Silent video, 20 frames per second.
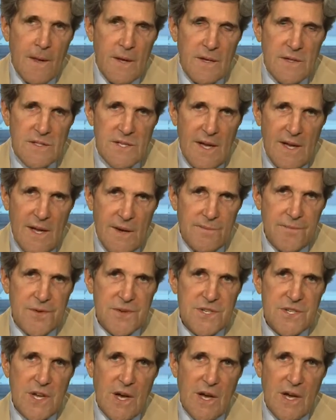to
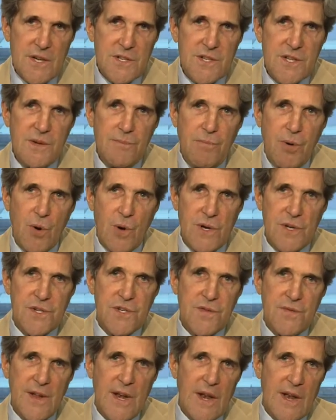emphasize the importance
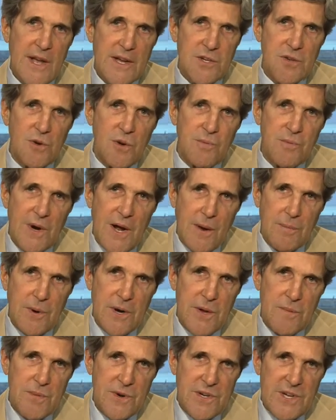of intellectual
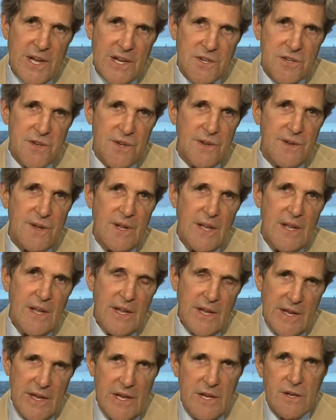property protection
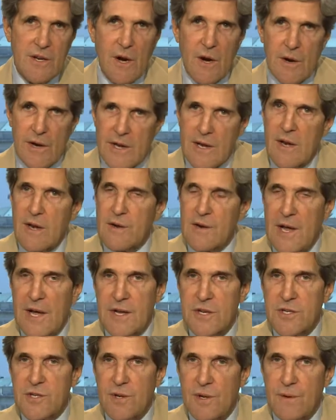in our
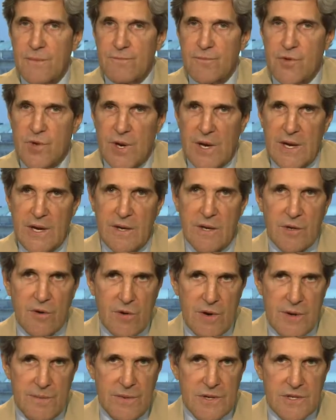international trade
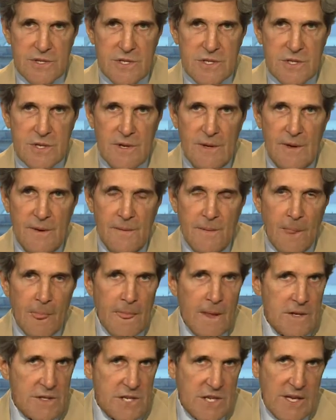agreements.
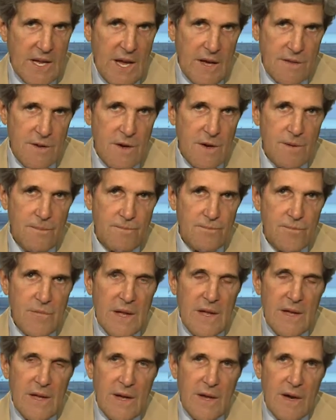Together,
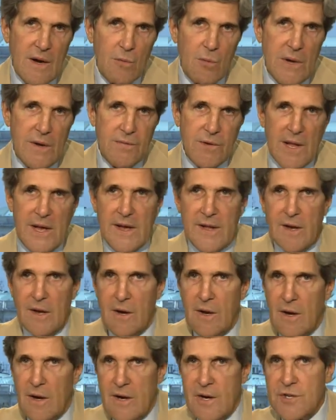we've led a
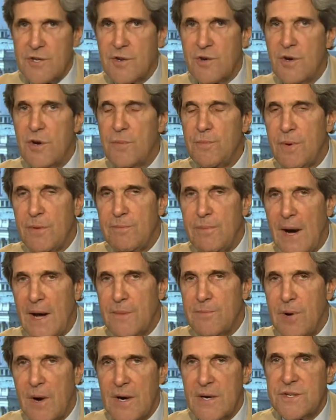large group of
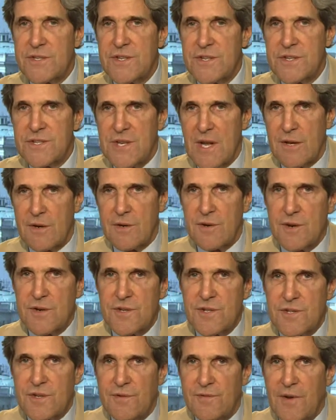bipartisan
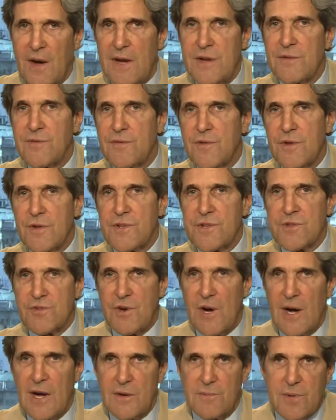senators to fight for the
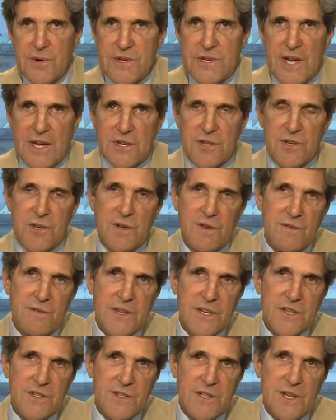strong protection of
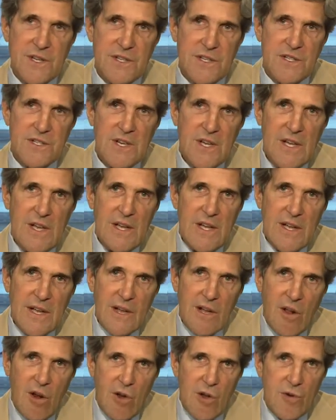these things,
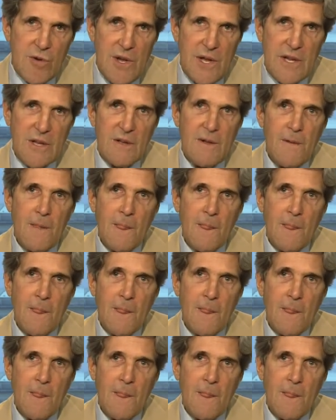including